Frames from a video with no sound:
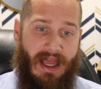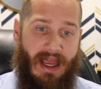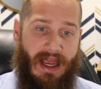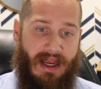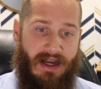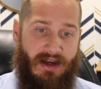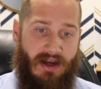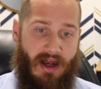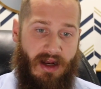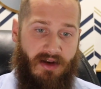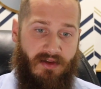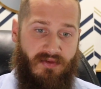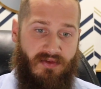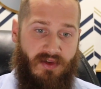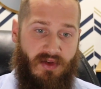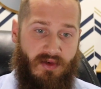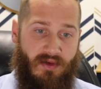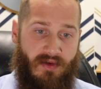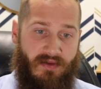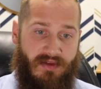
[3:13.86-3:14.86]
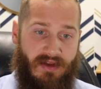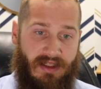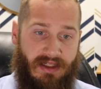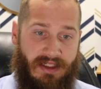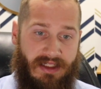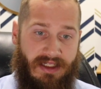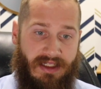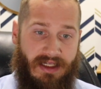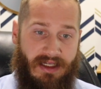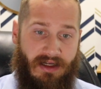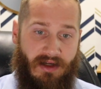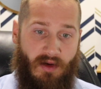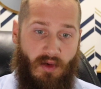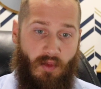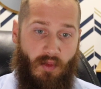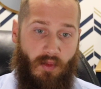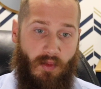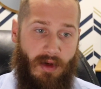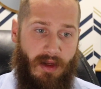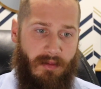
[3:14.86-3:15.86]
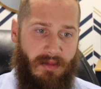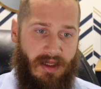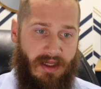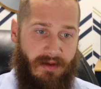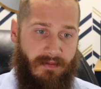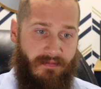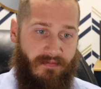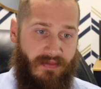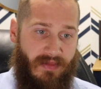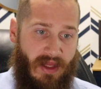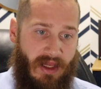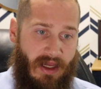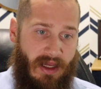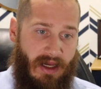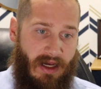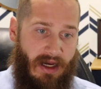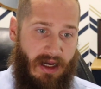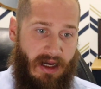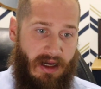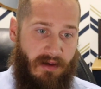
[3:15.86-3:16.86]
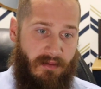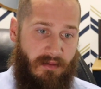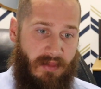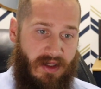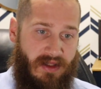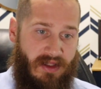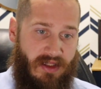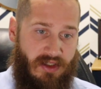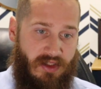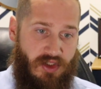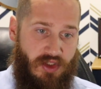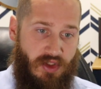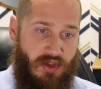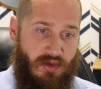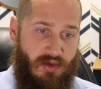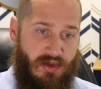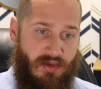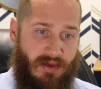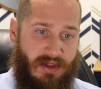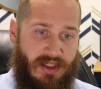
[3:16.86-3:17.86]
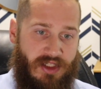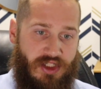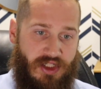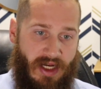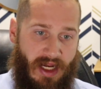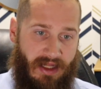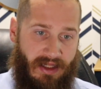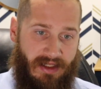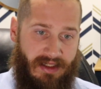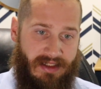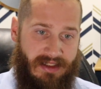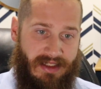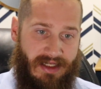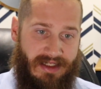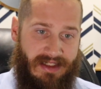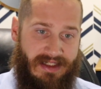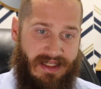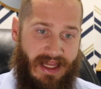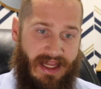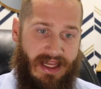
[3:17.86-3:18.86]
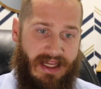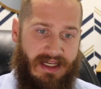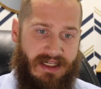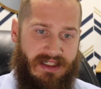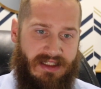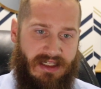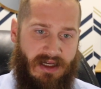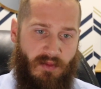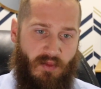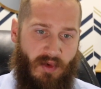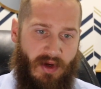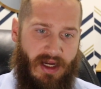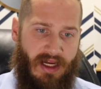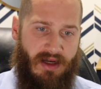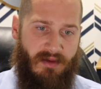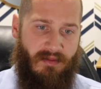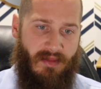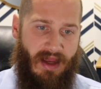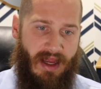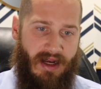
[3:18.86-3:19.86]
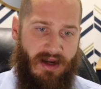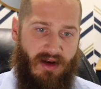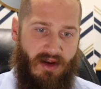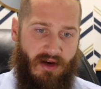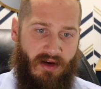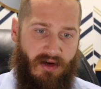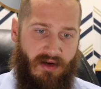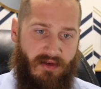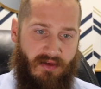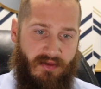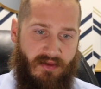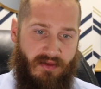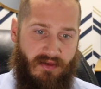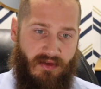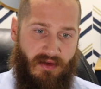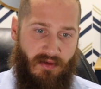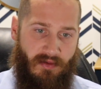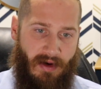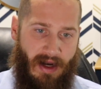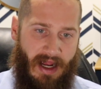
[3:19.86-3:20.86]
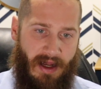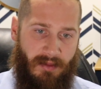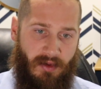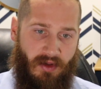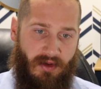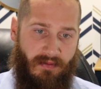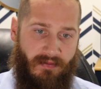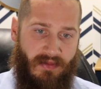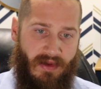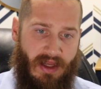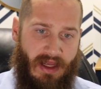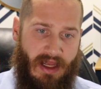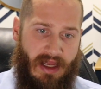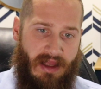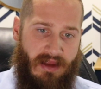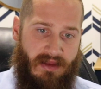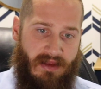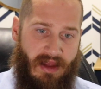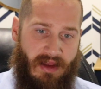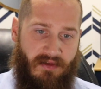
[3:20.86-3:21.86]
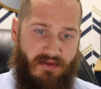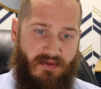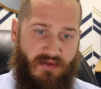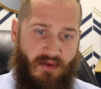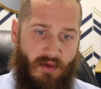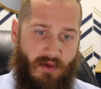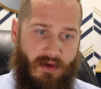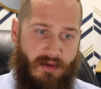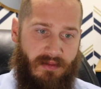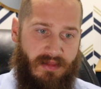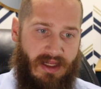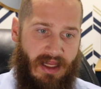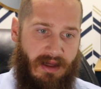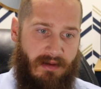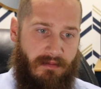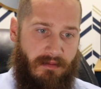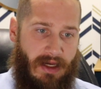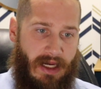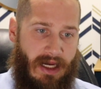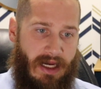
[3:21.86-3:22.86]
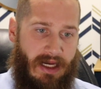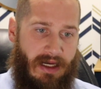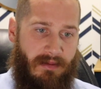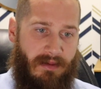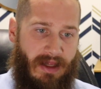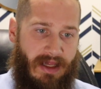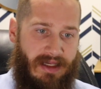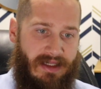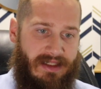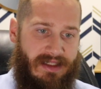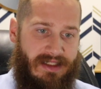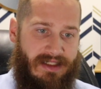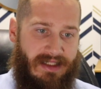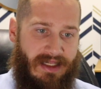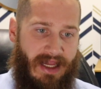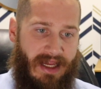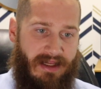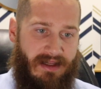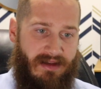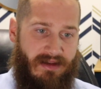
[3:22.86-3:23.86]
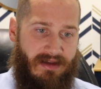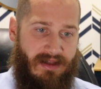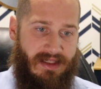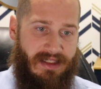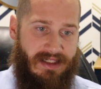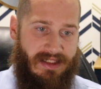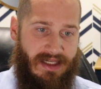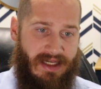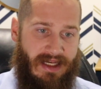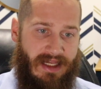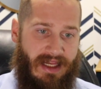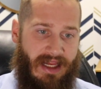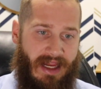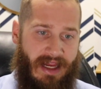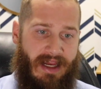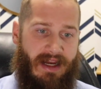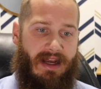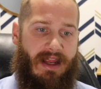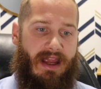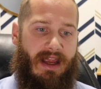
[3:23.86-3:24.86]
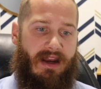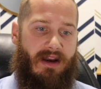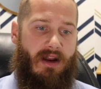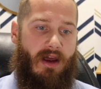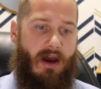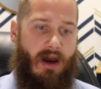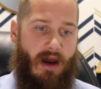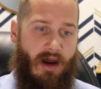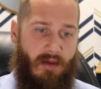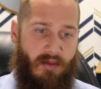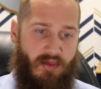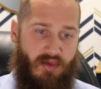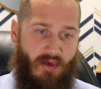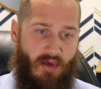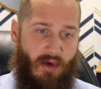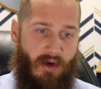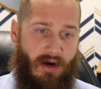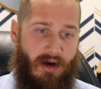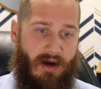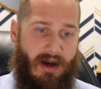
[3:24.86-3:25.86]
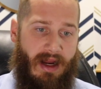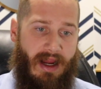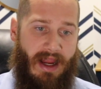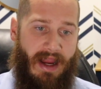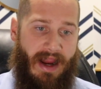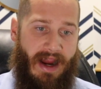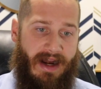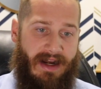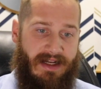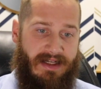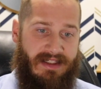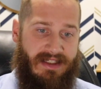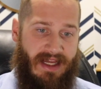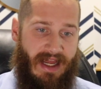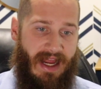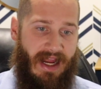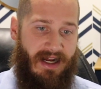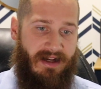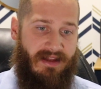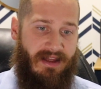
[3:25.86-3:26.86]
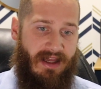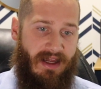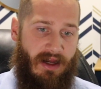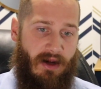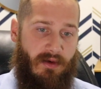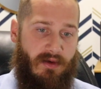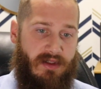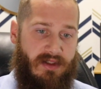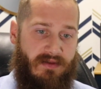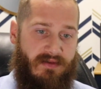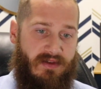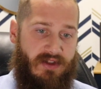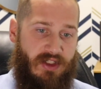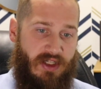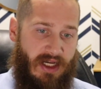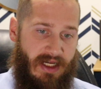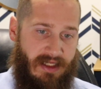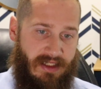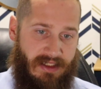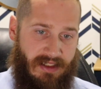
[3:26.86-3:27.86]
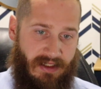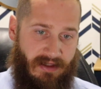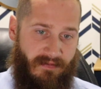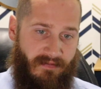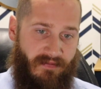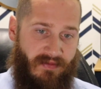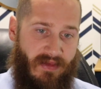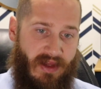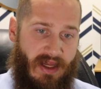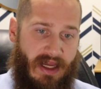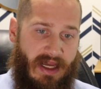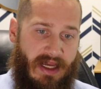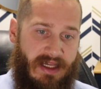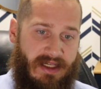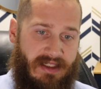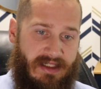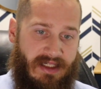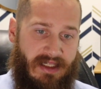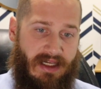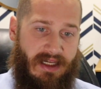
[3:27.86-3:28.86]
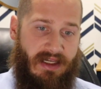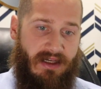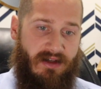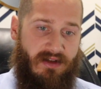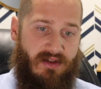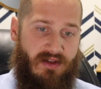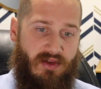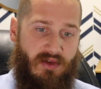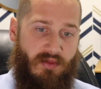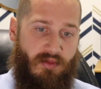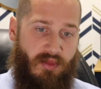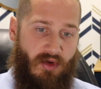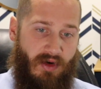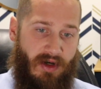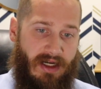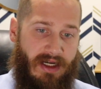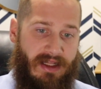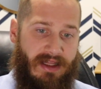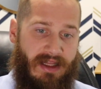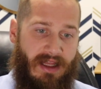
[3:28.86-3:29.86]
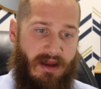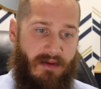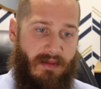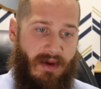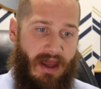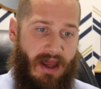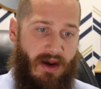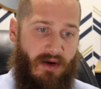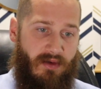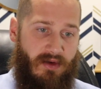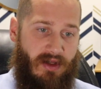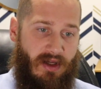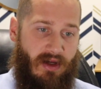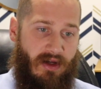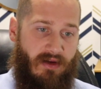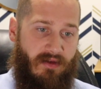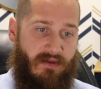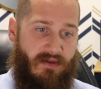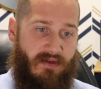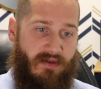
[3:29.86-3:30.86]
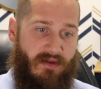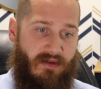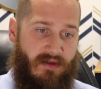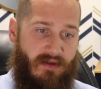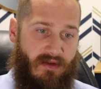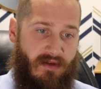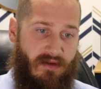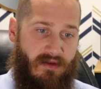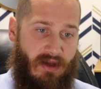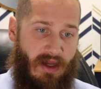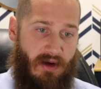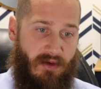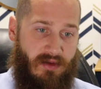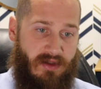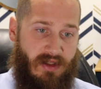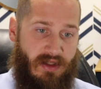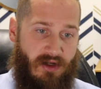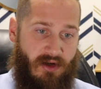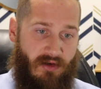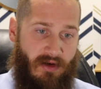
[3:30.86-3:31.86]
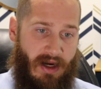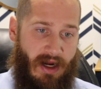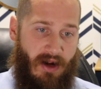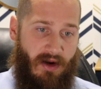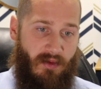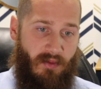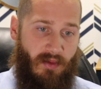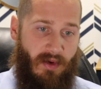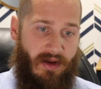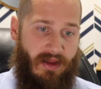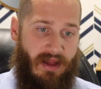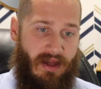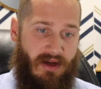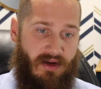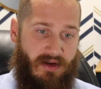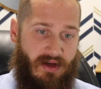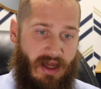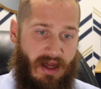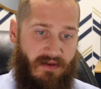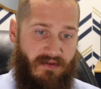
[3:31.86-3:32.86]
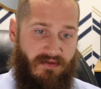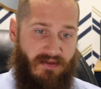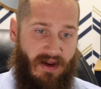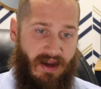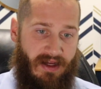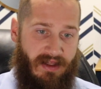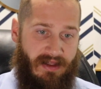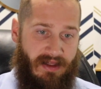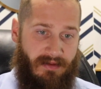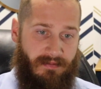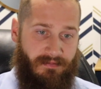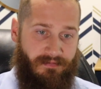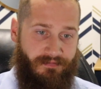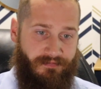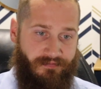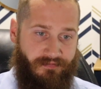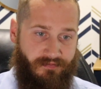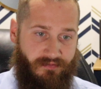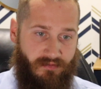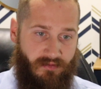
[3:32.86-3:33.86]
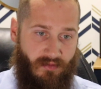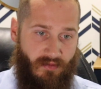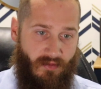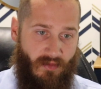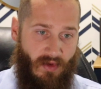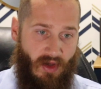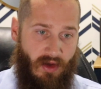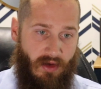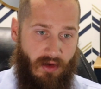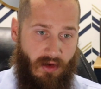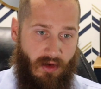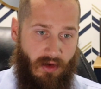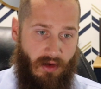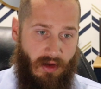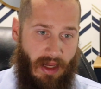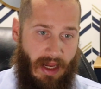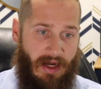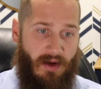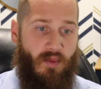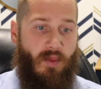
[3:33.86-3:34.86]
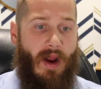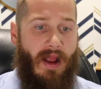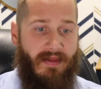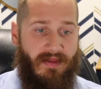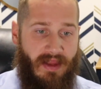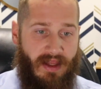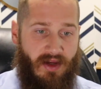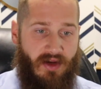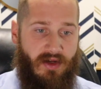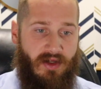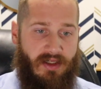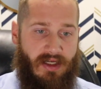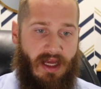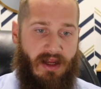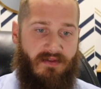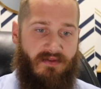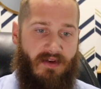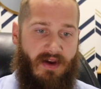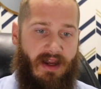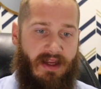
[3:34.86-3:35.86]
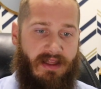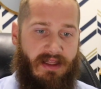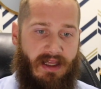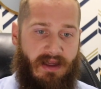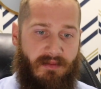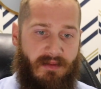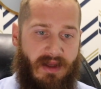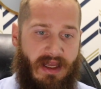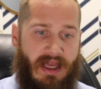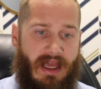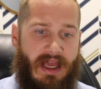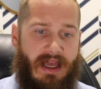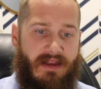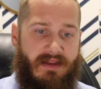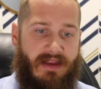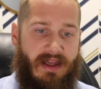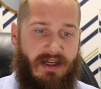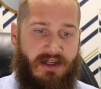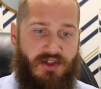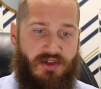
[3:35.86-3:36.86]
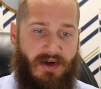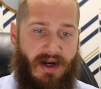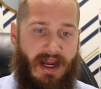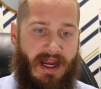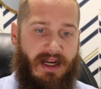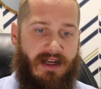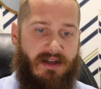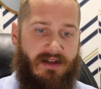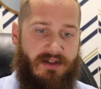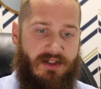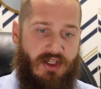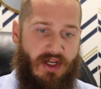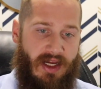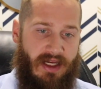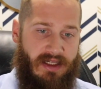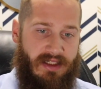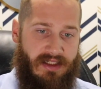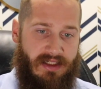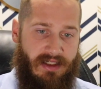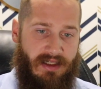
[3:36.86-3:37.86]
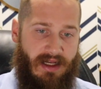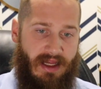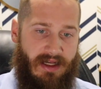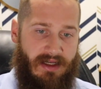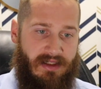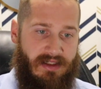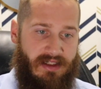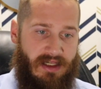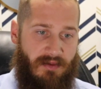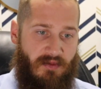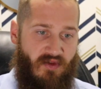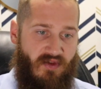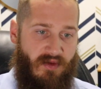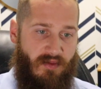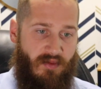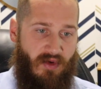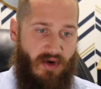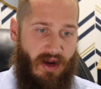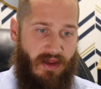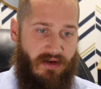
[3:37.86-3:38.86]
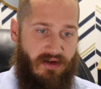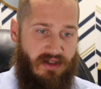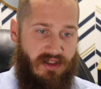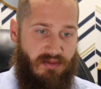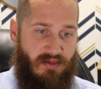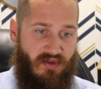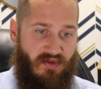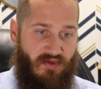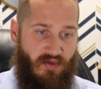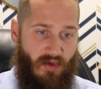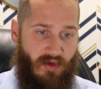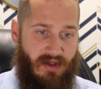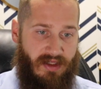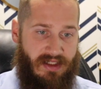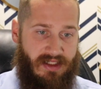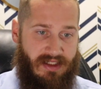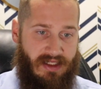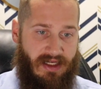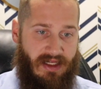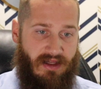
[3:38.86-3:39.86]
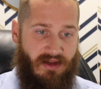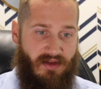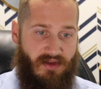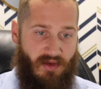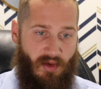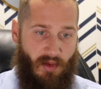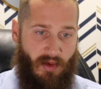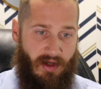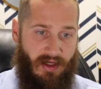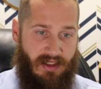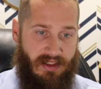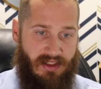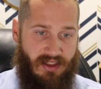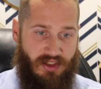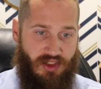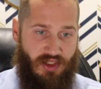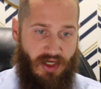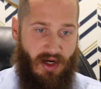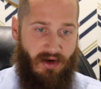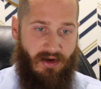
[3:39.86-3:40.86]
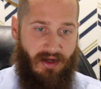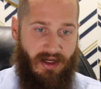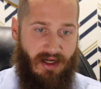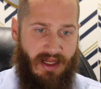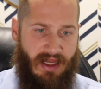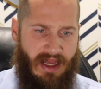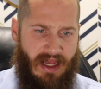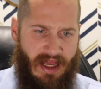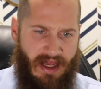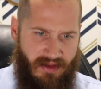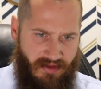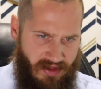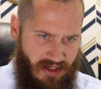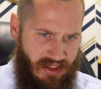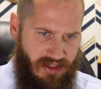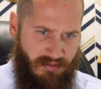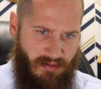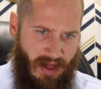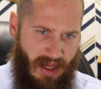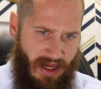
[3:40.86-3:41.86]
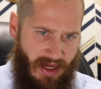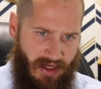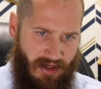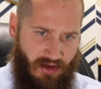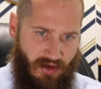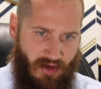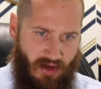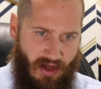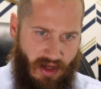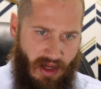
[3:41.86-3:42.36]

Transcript: and not a few of the leading women uh, but the Jews were jealous, and taking some wicked men of the rabble, they formed a mob and set the city in an uproar and attacked the house of Jason, seeking to bring them out of out to the crowd where they could not find them. And when they could not find them, they dragged Jason and some of the brothers before the city authorities, shouting, These men